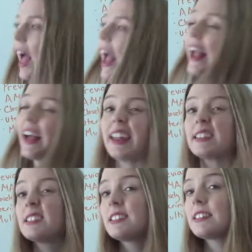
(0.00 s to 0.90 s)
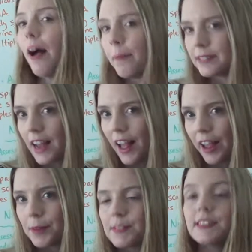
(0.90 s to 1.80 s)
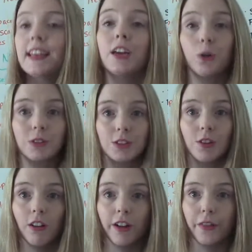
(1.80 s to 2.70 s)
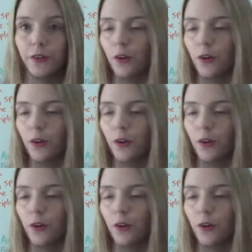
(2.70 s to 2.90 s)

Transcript: And sometimes they can resolve on their